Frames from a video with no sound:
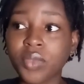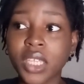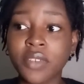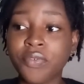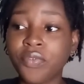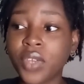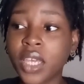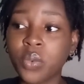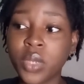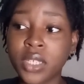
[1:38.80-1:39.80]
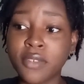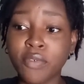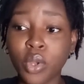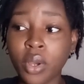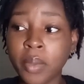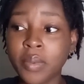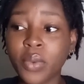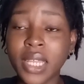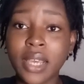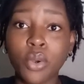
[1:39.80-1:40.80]
If a week's vlog, maybe
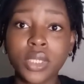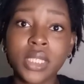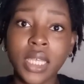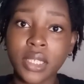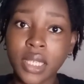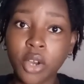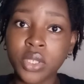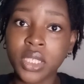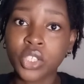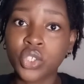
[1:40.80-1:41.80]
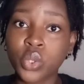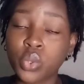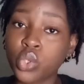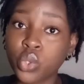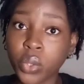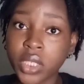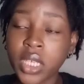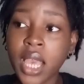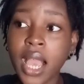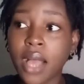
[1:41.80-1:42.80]
when I cut things out, is too short,
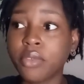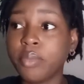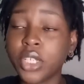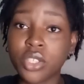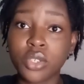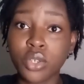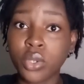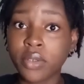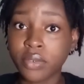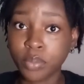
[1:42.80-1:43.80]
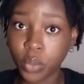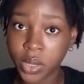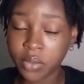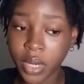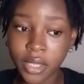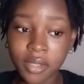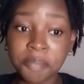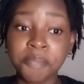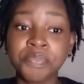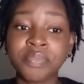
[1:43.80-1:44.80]
I'd measure to the other week, right?
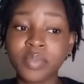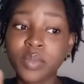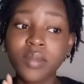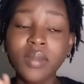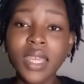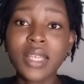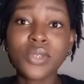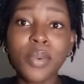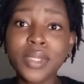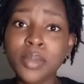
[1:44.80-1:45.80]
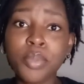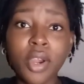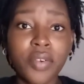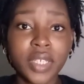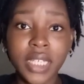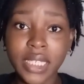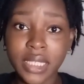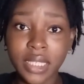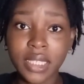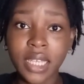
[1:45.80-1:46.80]
So I wasn't
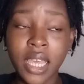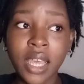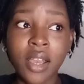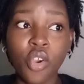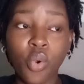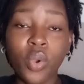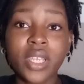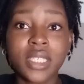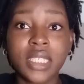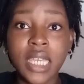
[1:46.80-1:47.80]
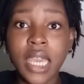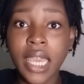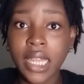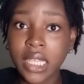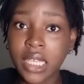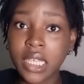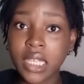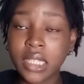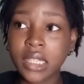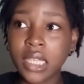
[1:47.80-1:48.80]
prioritizing, or is there
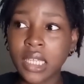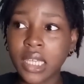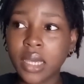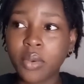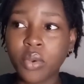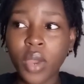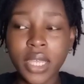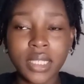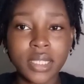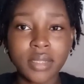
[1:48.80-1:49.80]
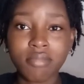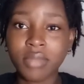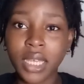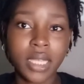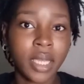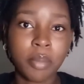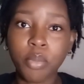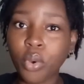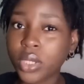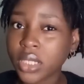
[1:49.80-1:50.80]
anything quite like
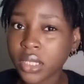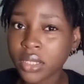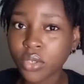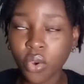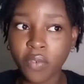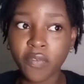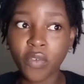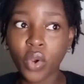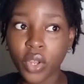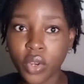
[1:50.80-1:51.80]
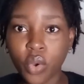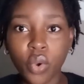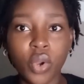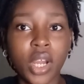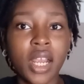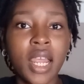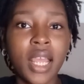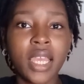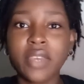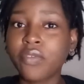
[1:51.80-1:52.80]
important or fun or
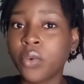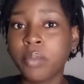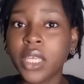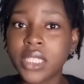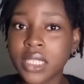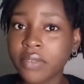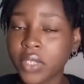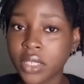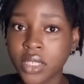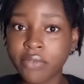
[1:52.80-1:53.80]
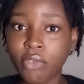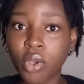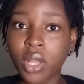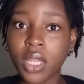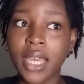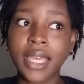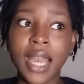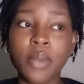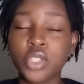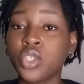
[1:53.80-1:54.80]
informative in this vlog? Like,
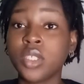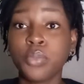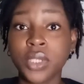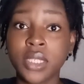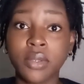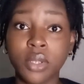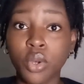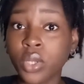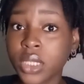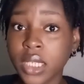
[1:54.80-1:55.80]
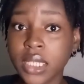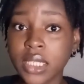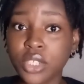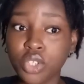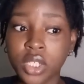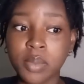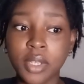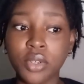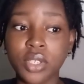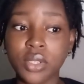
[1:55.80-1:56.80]
I was just putting out the content just
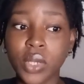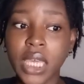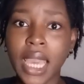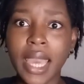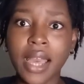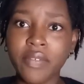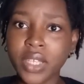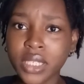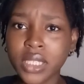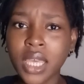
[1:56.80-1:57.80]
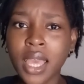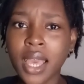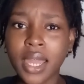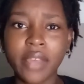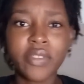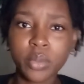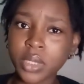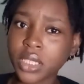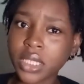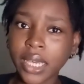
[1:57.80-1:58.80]
because, okay, I have it and I filmed
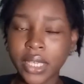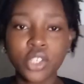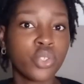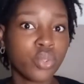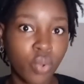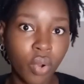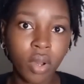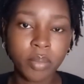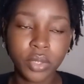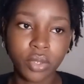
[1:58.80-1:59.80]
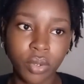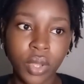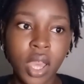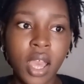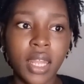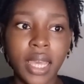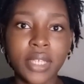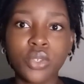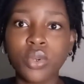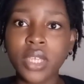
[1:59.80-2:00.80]
it, like it should go up, you know? Like,
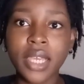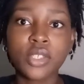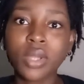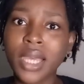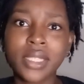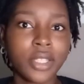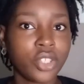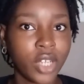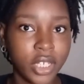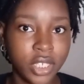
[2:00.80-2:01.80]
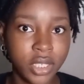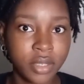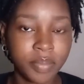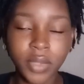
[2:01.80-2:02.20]
so yeah, it's not like they're trash.